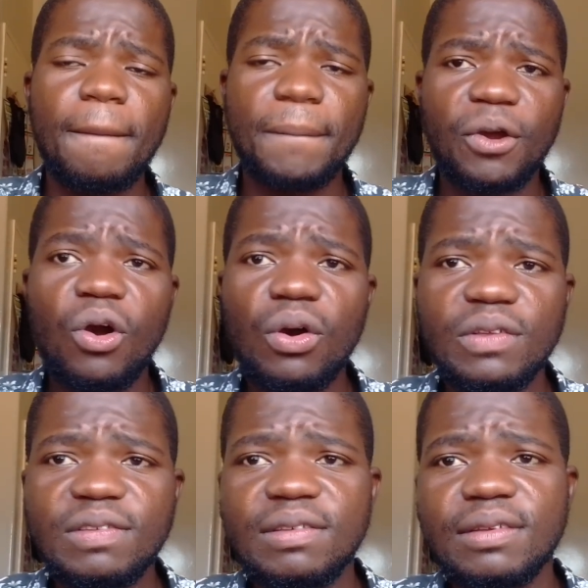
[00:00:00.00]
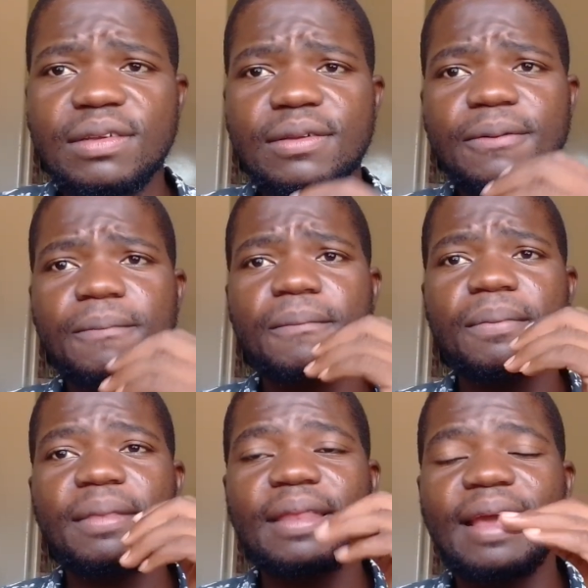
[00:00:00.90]
because
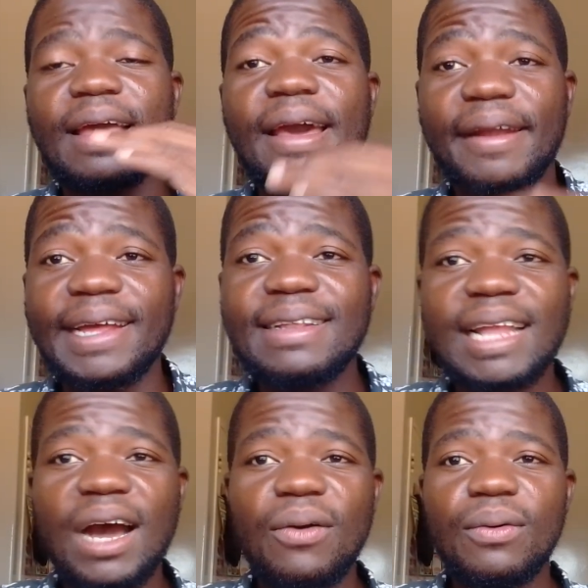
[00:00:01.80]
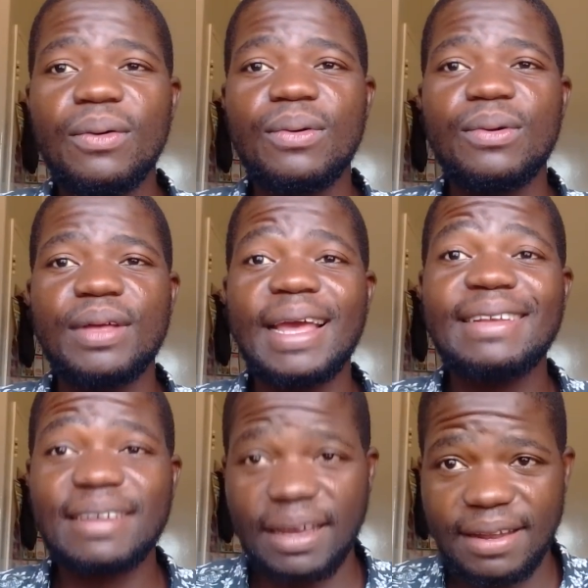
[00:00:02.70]
right now a
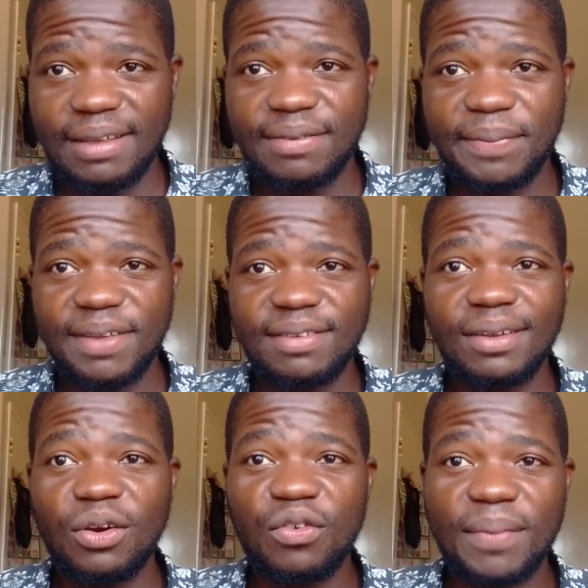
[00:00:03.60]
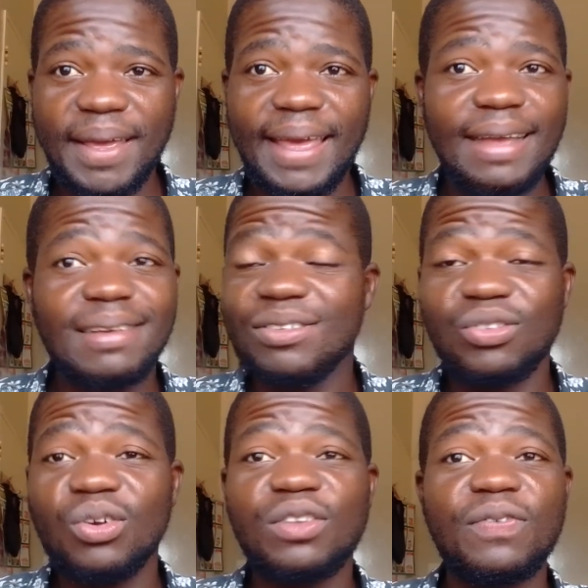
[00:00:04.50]
Chinese person of my age is
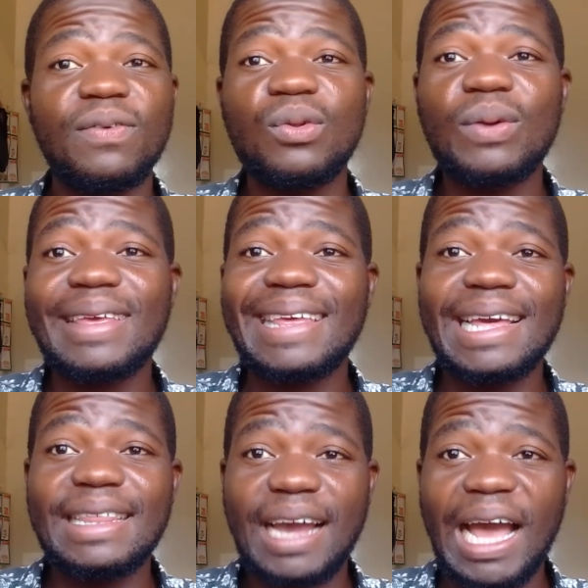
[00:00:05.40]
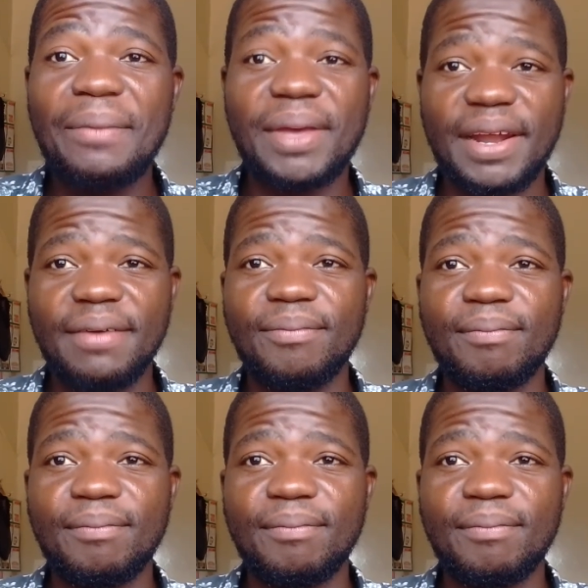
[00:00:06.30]
not looking at the camera.